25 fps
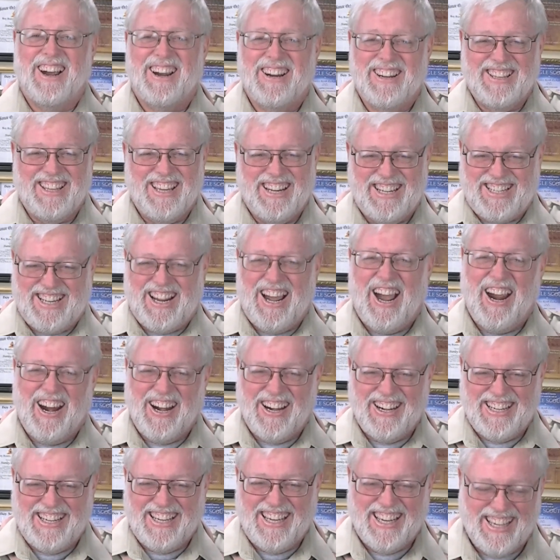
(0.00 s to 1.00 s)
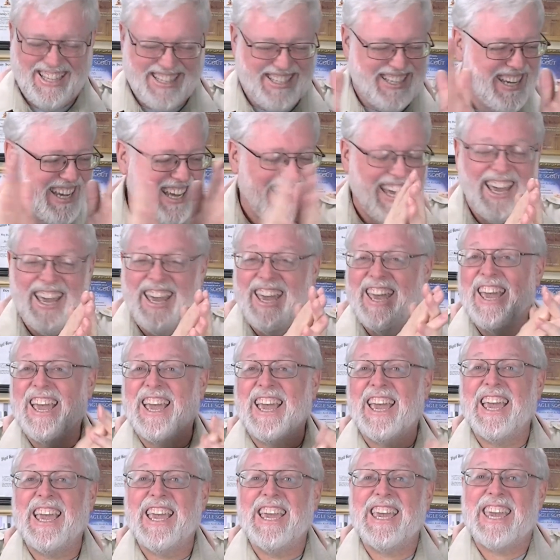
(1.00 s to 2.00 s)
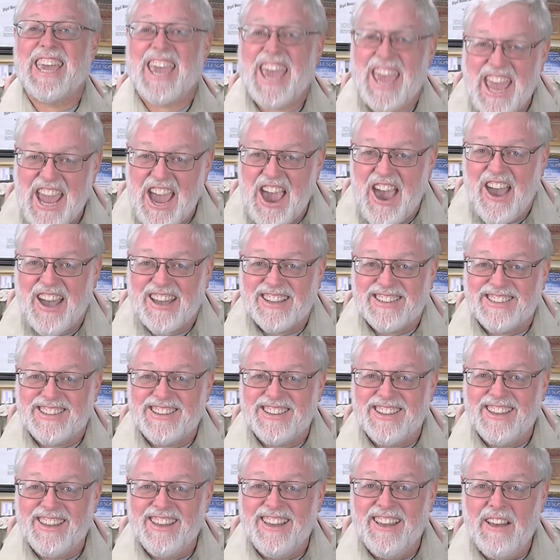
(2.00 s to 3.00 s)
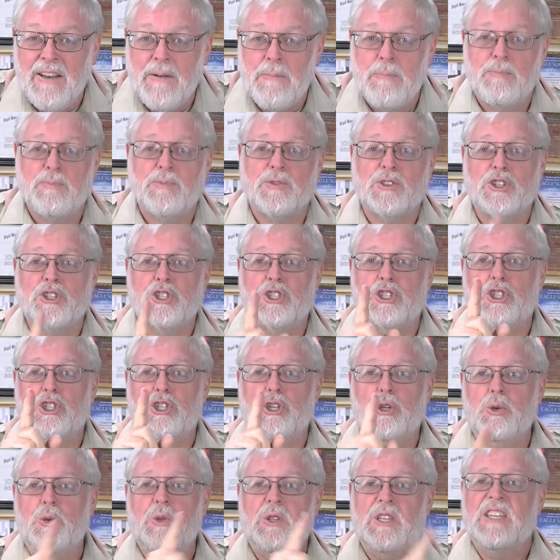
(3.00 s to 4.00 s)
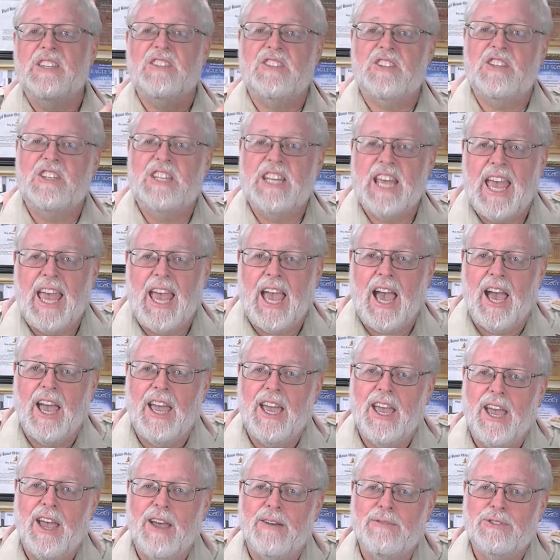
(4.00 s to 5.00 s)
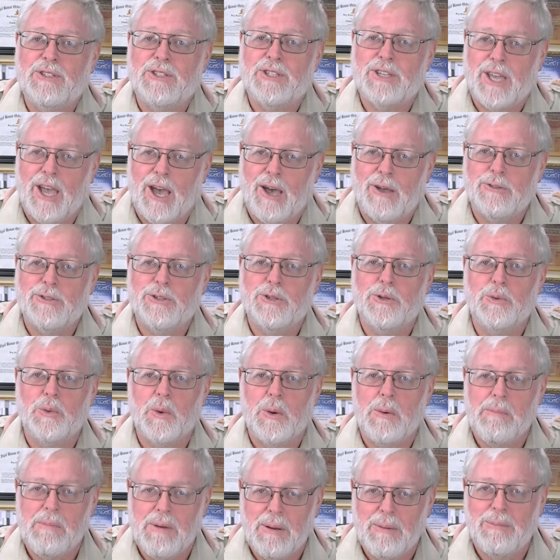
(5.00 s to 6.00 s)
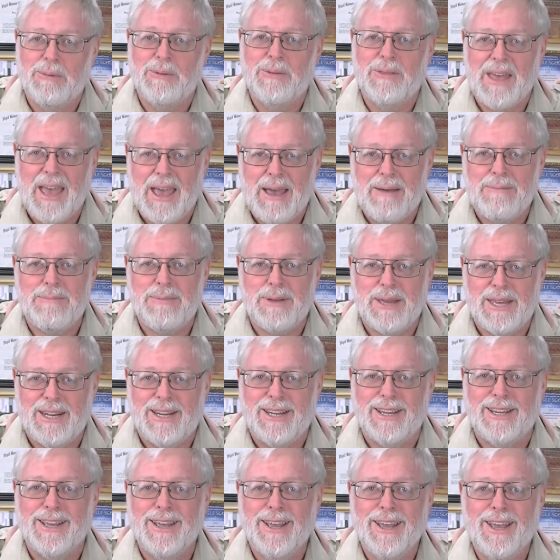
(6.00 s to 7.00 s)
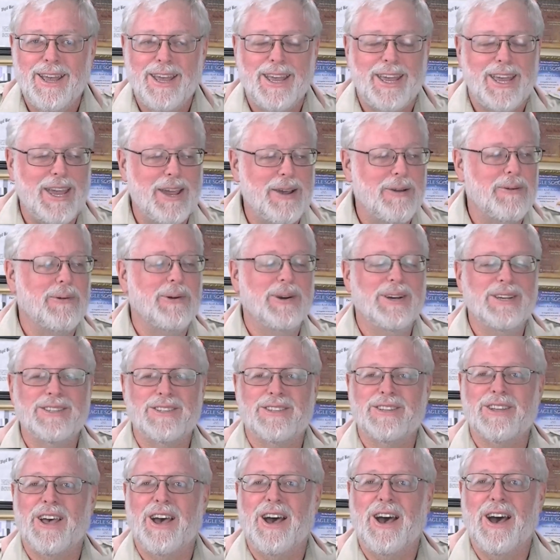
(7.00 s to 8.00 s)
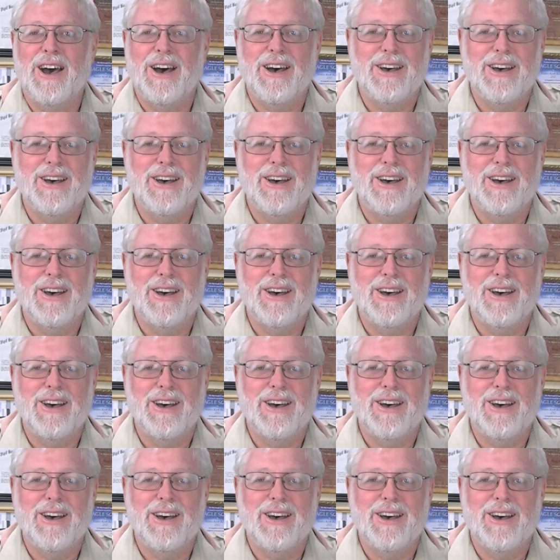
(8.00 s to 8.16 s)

are the target. Chaos. To this day, I have scouts who remember that beating. It was